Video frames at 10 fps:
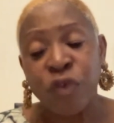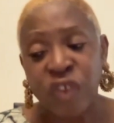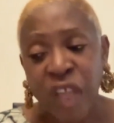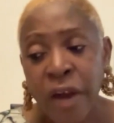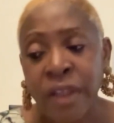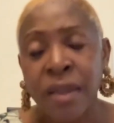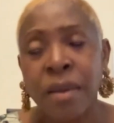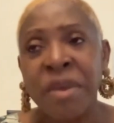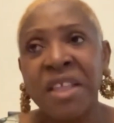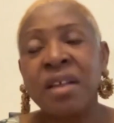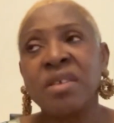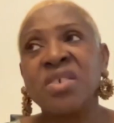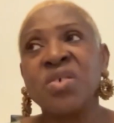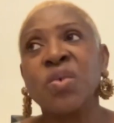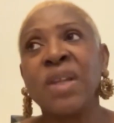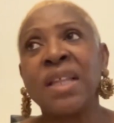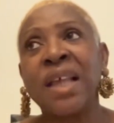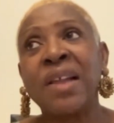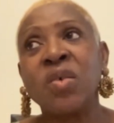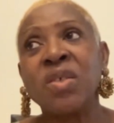started the medical school at
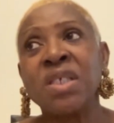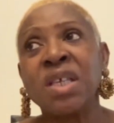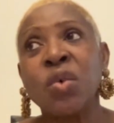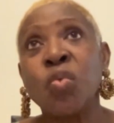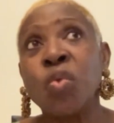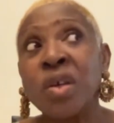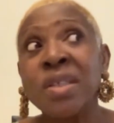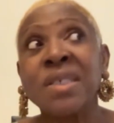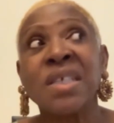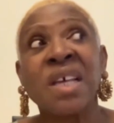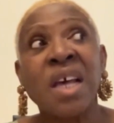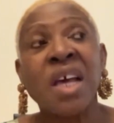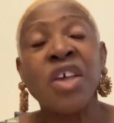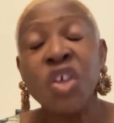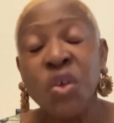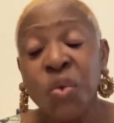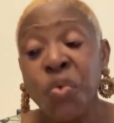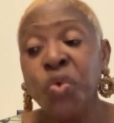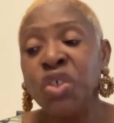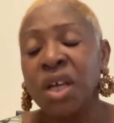Dalhousie, was a
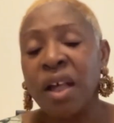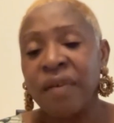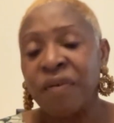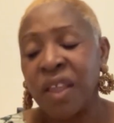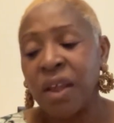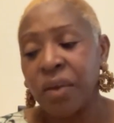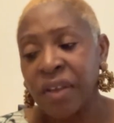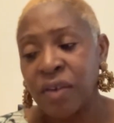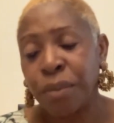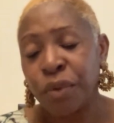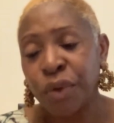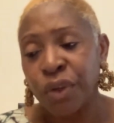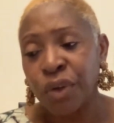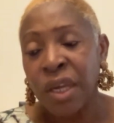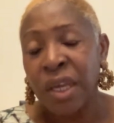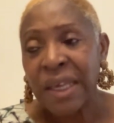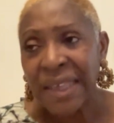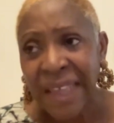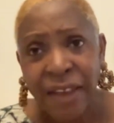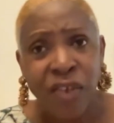huge Confederate supporter,
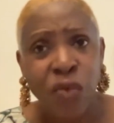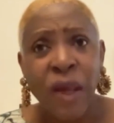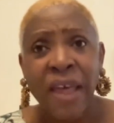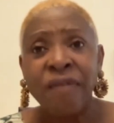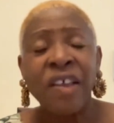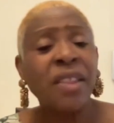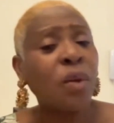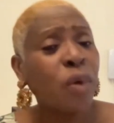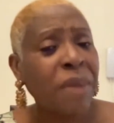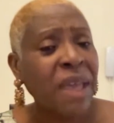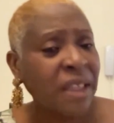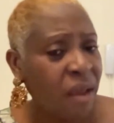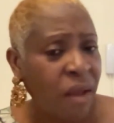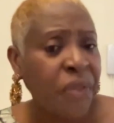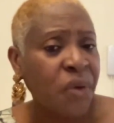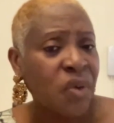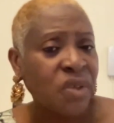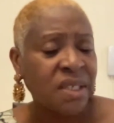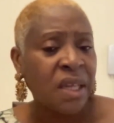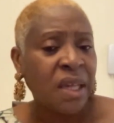he and his wife, and there were many others.